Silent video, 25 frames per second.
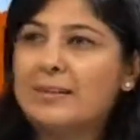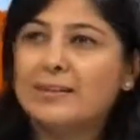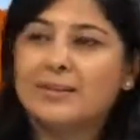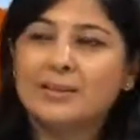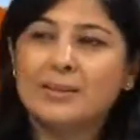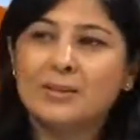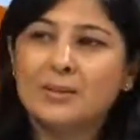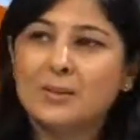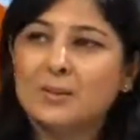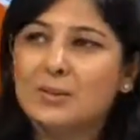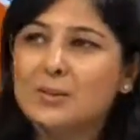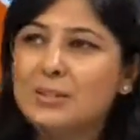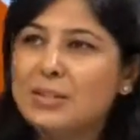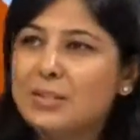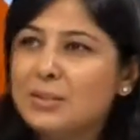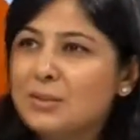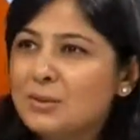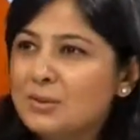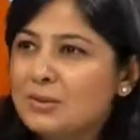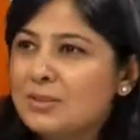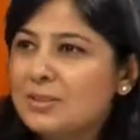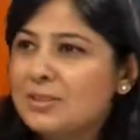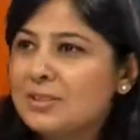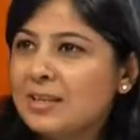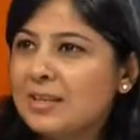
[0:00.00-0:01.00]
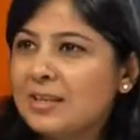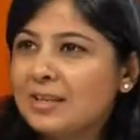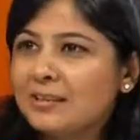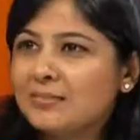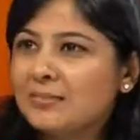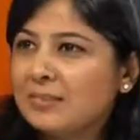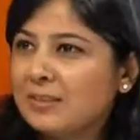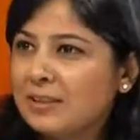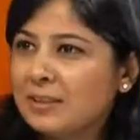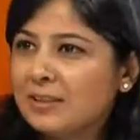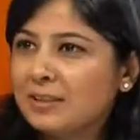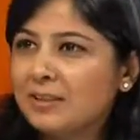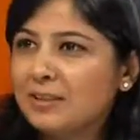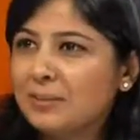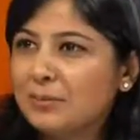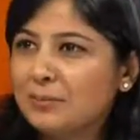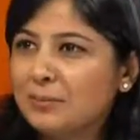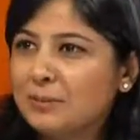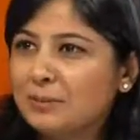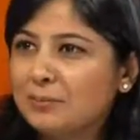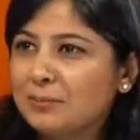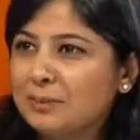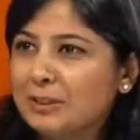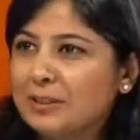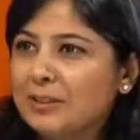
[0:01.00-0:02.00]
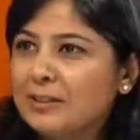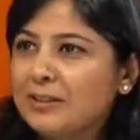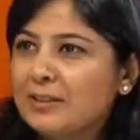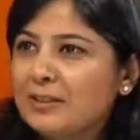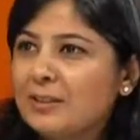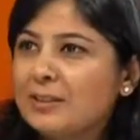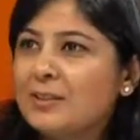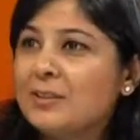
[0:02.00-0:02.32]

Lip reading: They don't need to save like you and me.